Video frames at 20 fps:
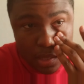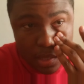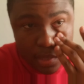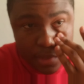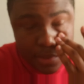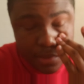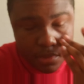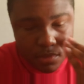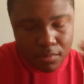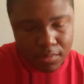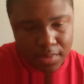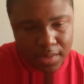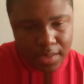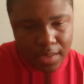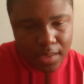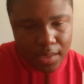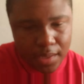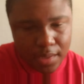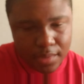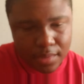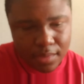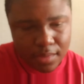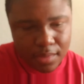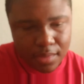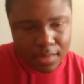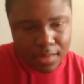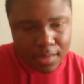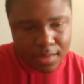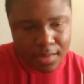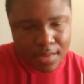You don't need
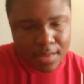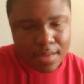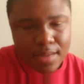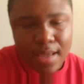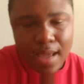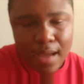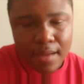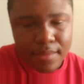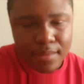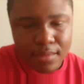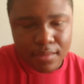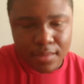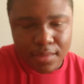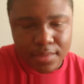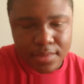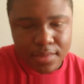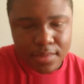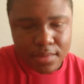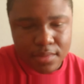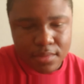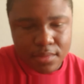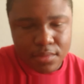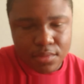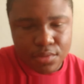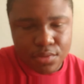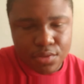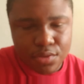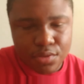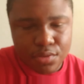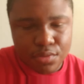calculus
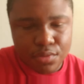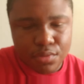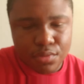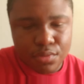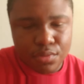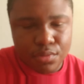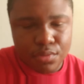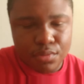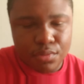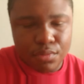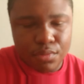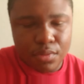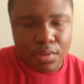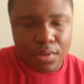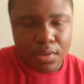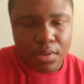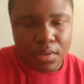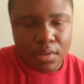to